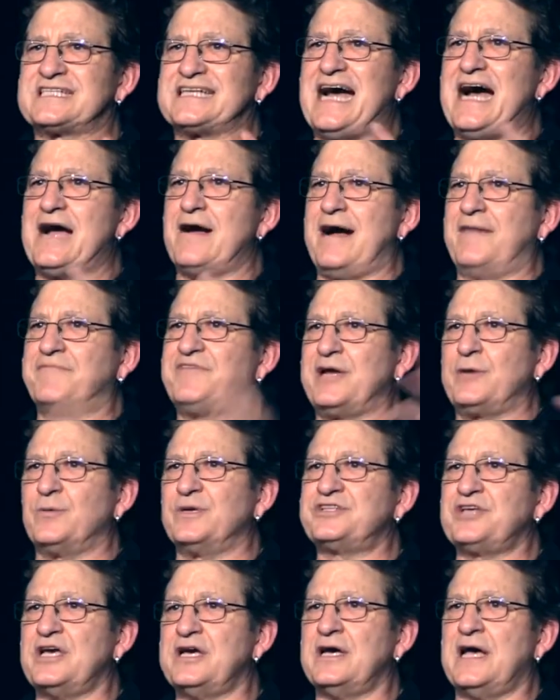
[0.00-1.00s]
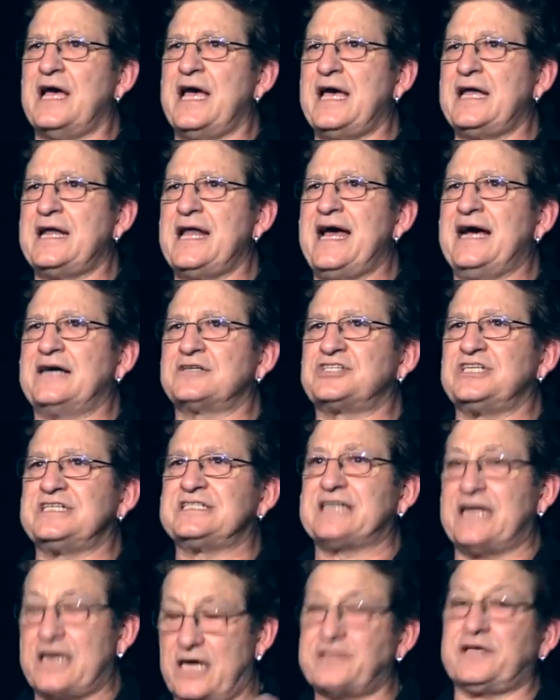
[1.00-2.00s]
are up there with you, and Algie
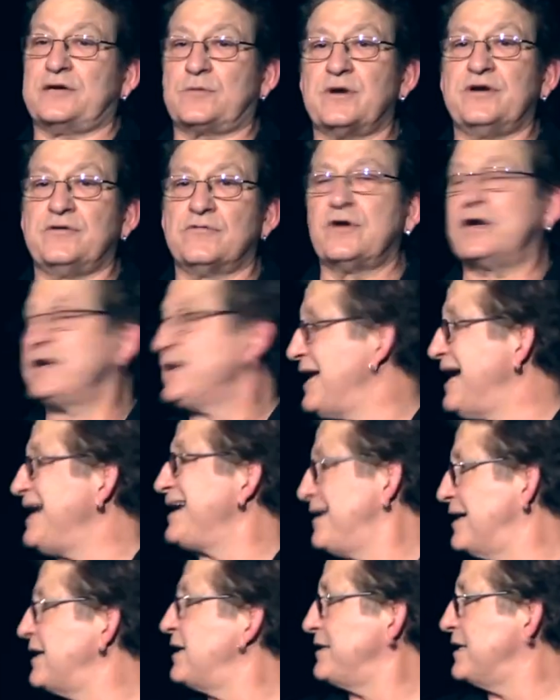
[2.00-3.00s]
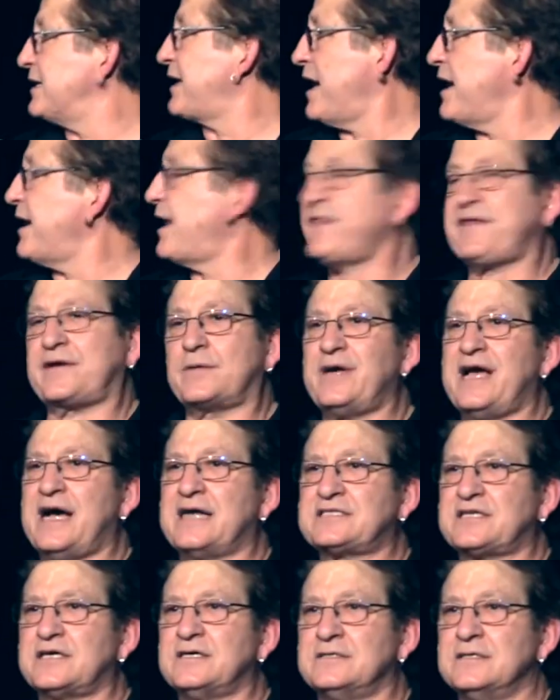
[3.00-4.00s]
said, I think we're in Rootland. I know you're going, I think we
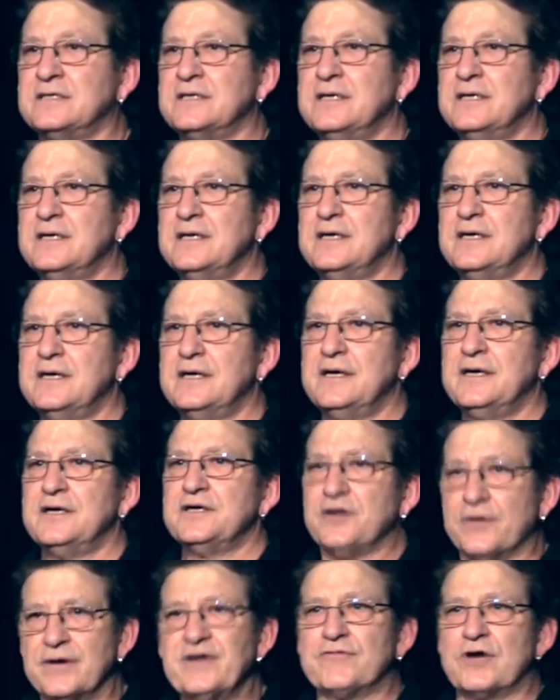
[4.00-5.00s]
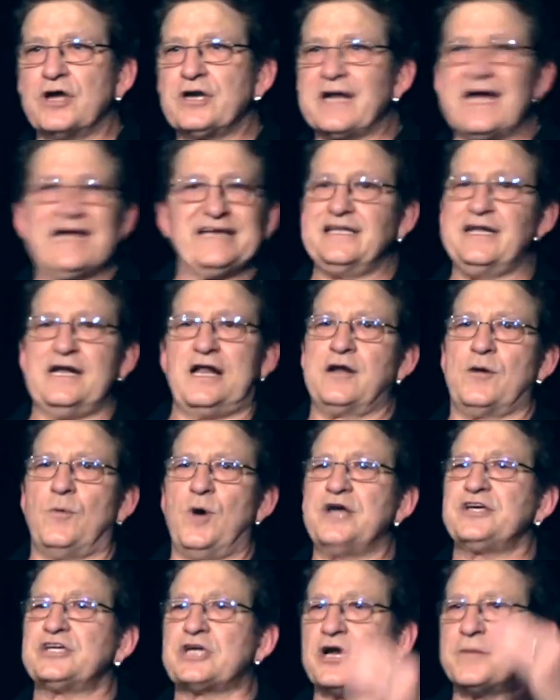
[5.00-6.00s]
are too. You're in Rootland. You don't know
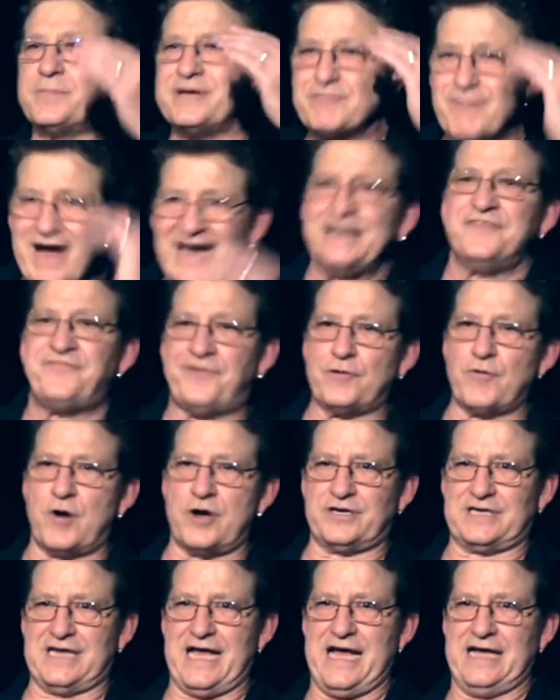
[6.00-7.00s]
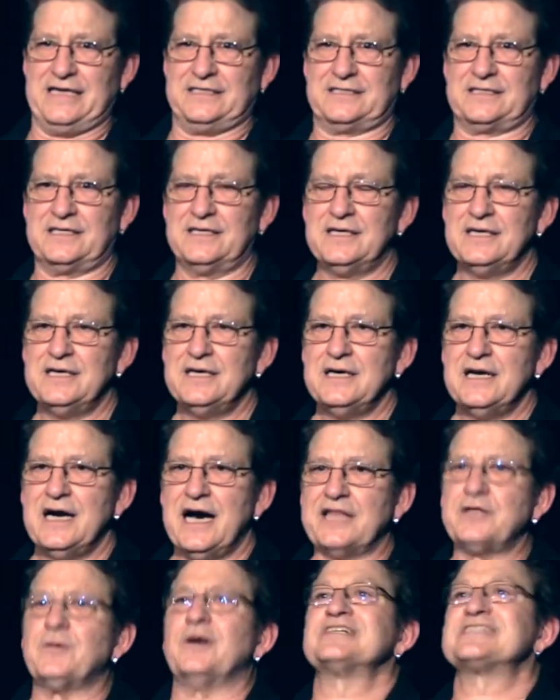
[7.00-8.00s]
why. You've got to be ready for Rootland.
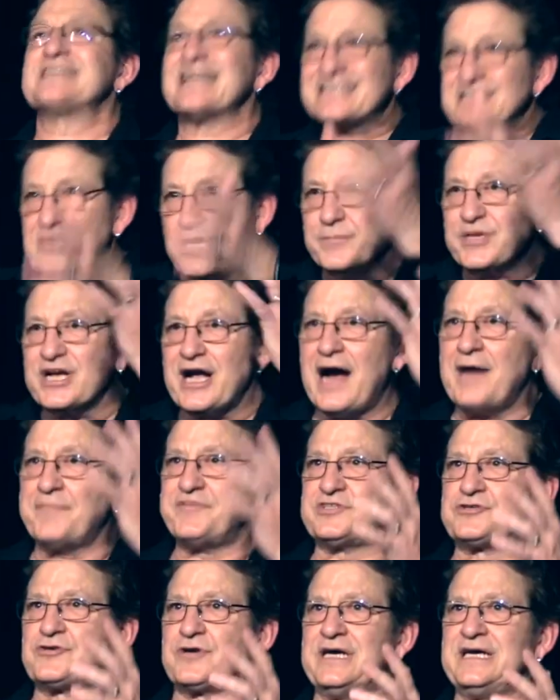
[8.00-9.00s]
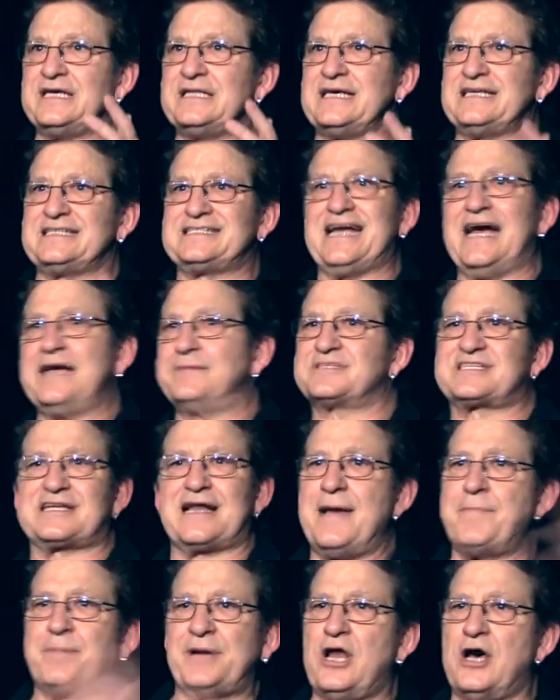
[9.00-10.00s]
Otherwise, next time you go up the tree, there's Dame
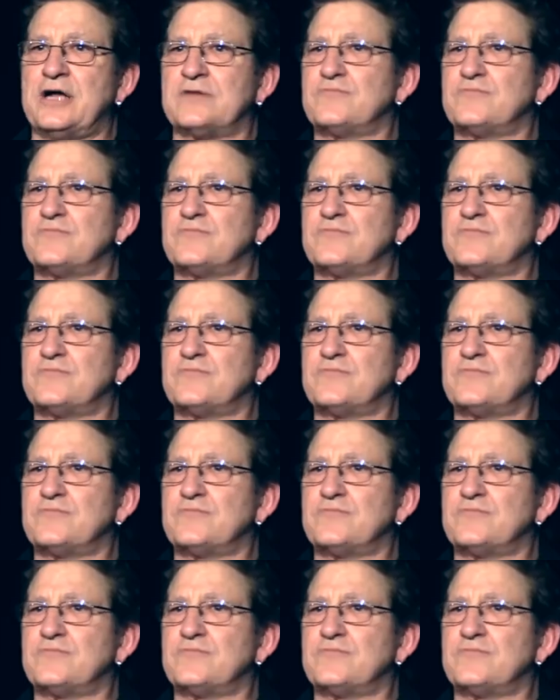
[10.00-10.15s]
Slap a lot.